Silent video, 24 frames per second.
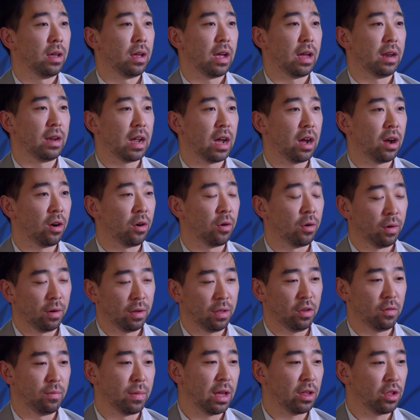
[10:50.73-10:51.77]
And now,
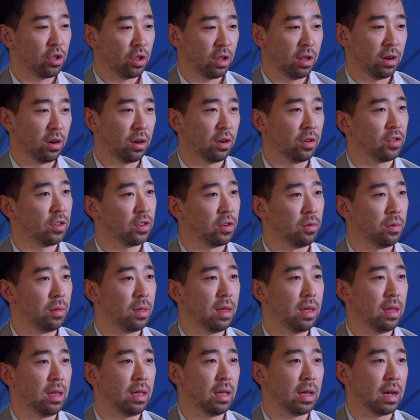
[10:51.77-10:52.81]
you mentioned also
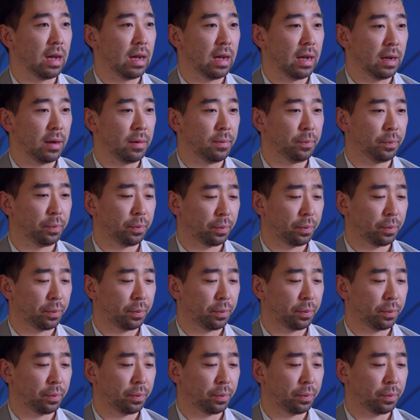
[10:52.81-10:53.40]
the uh,